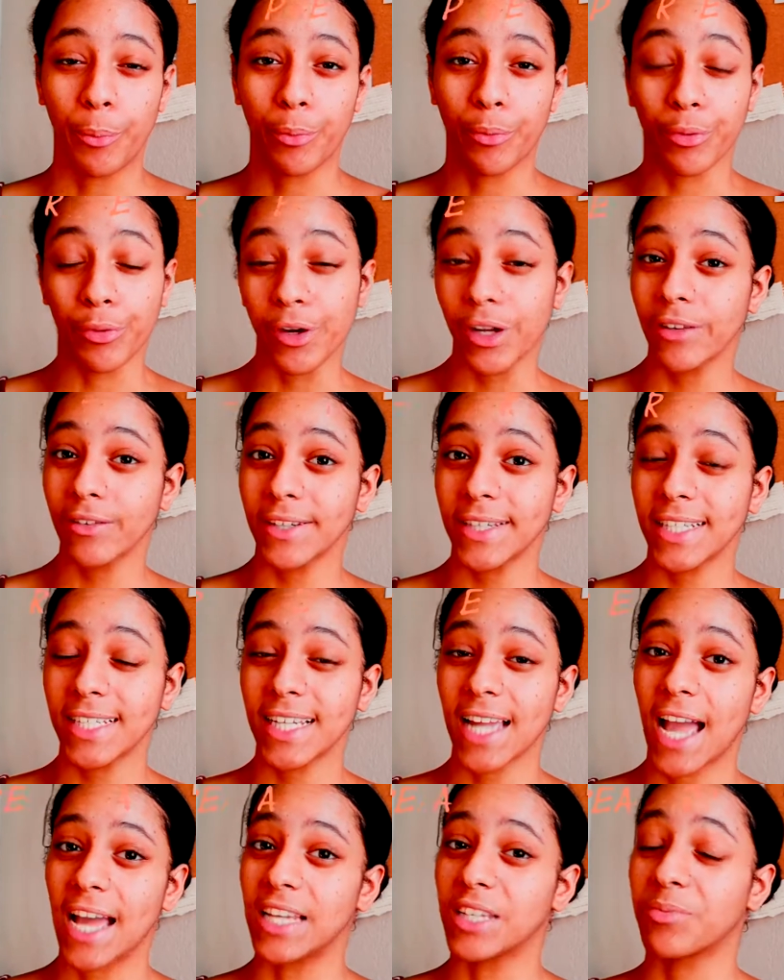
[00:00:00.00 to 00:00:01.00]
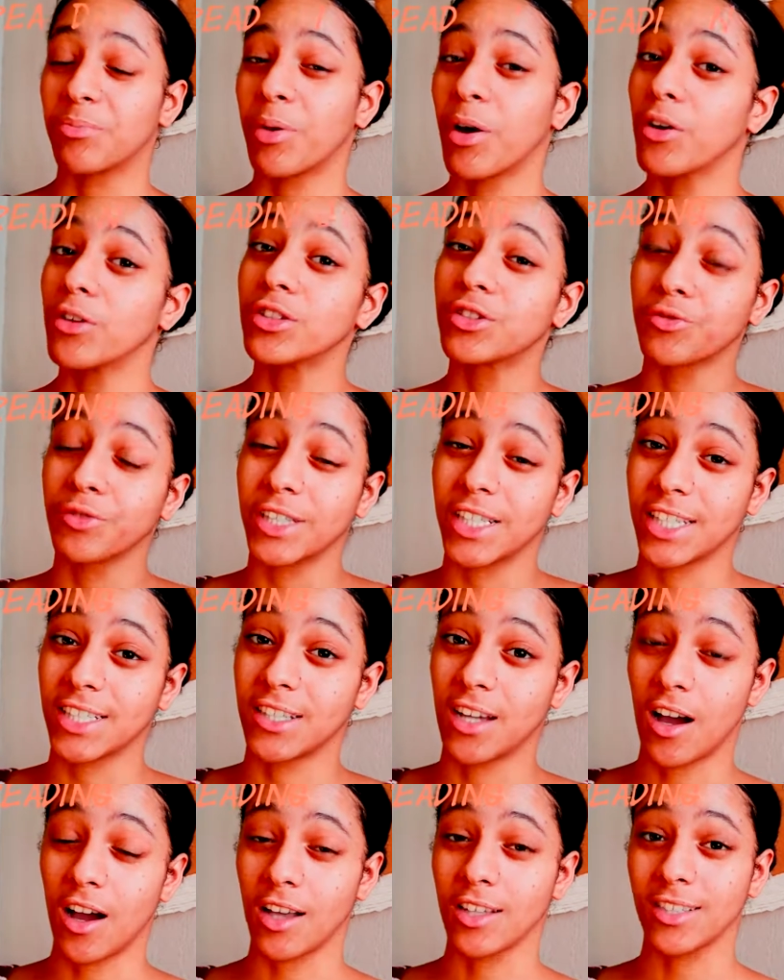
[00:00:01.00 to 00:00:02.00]
pre-reading and post-reading
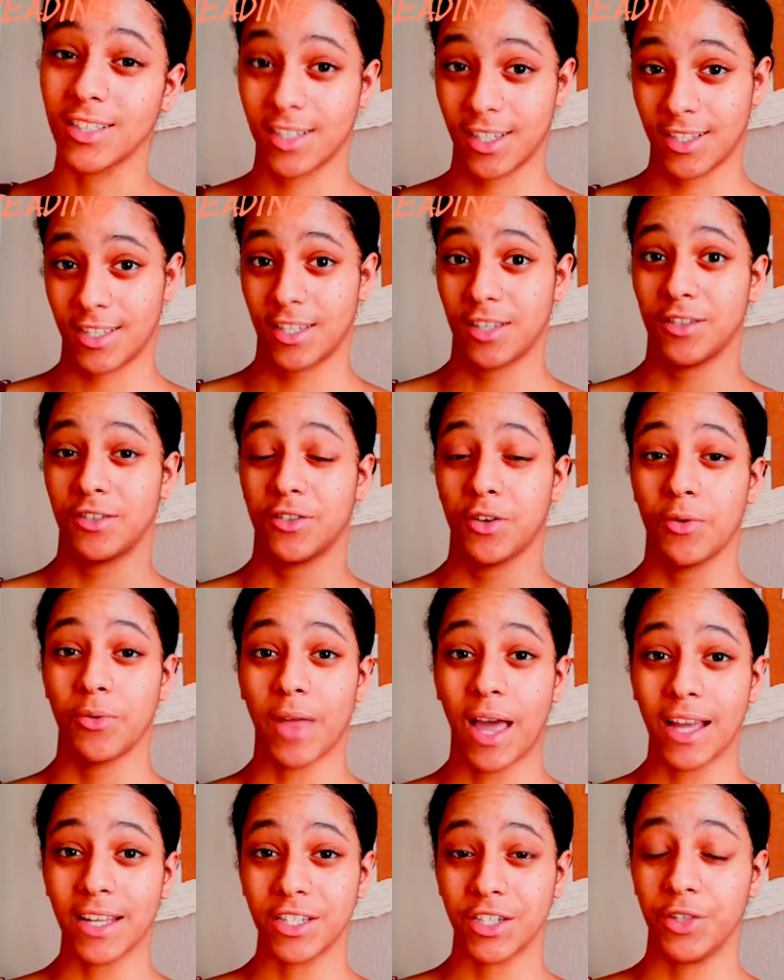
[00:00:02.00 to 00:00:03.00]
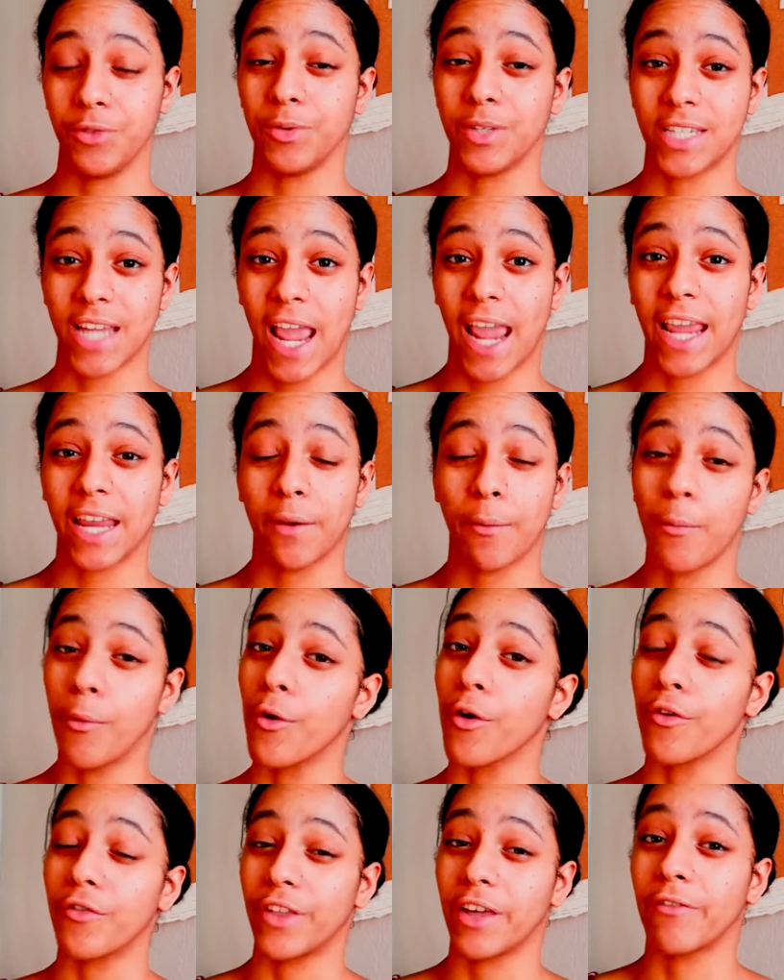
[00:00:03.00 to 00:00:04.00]
tasks so that you retain more
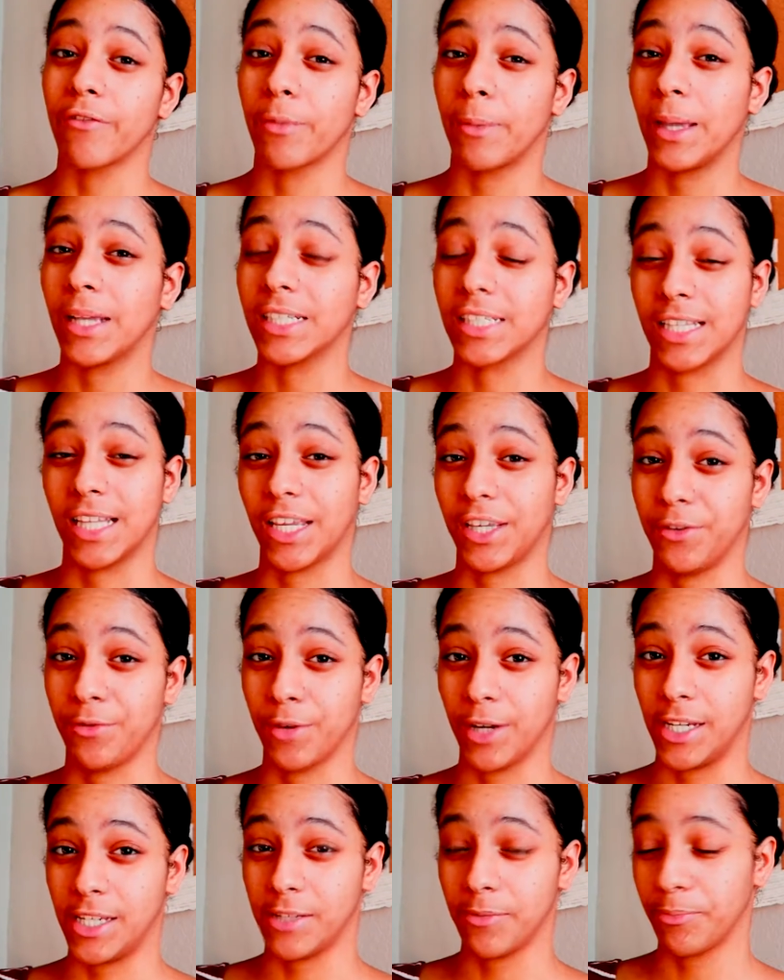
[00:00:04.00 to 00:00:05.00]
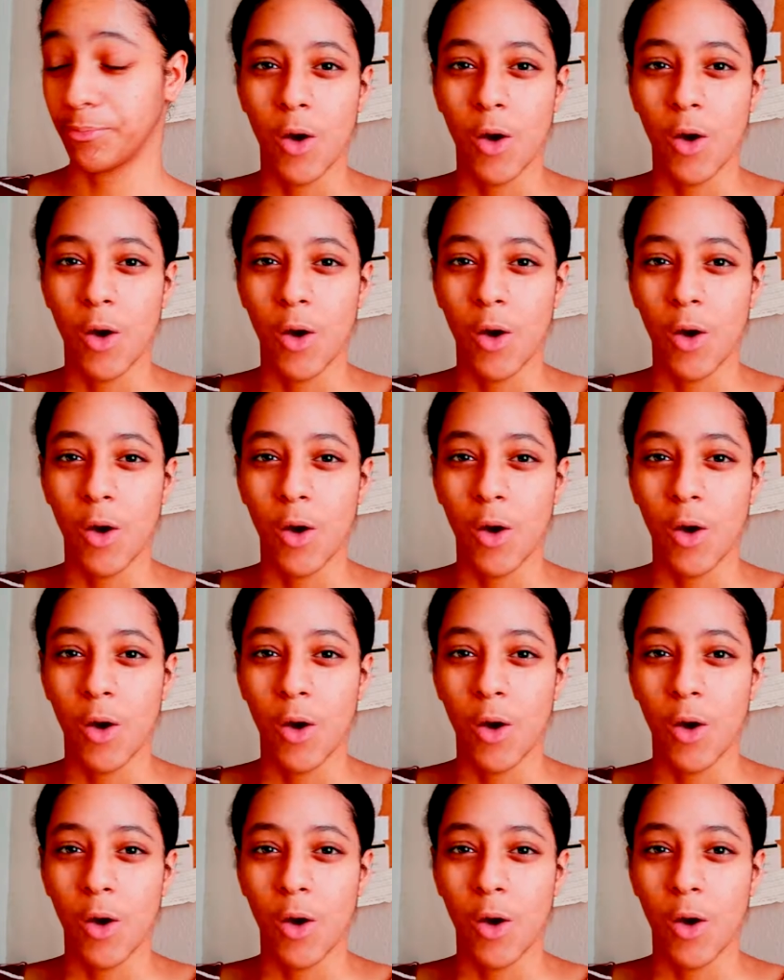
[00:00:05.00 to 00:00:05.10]
of the information that you read.